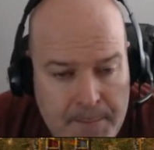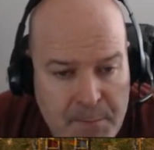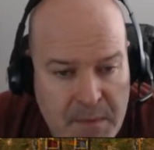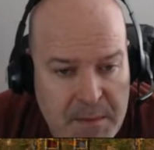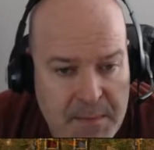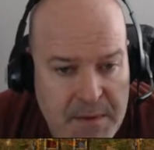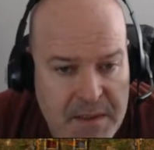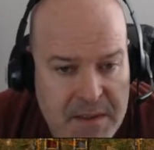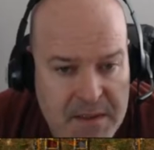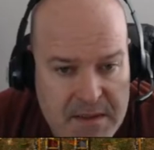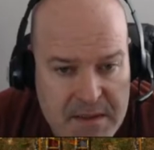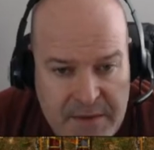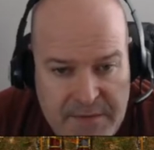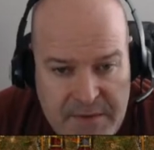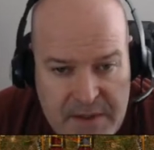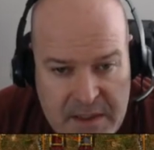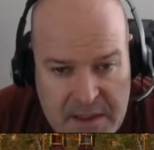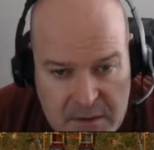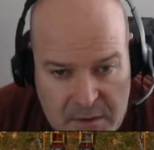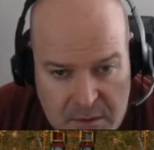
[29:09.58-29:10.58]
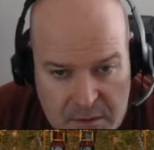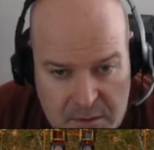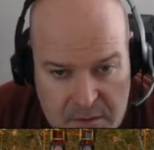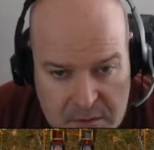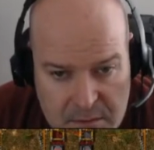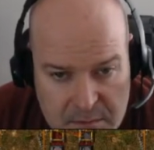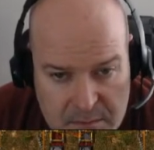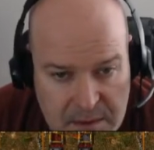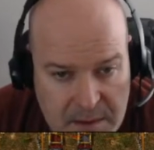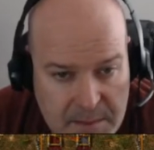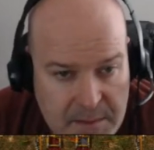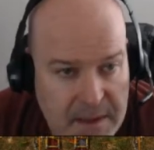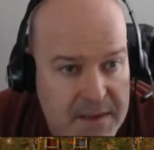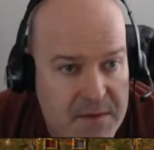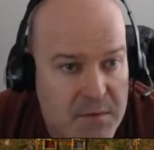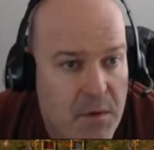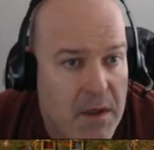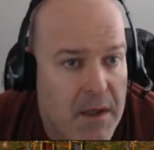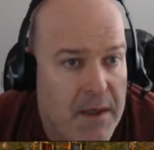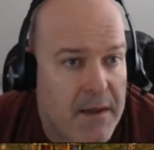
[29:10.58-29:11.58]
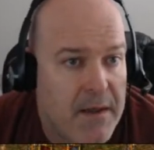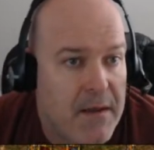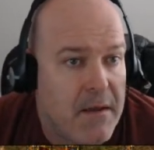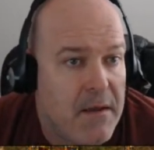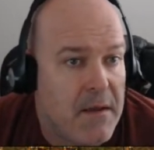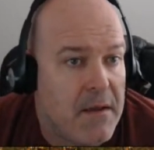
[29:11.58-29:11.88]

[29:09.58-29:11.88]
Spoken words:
Maybe he doesn't have any nickel. Maybe that's why.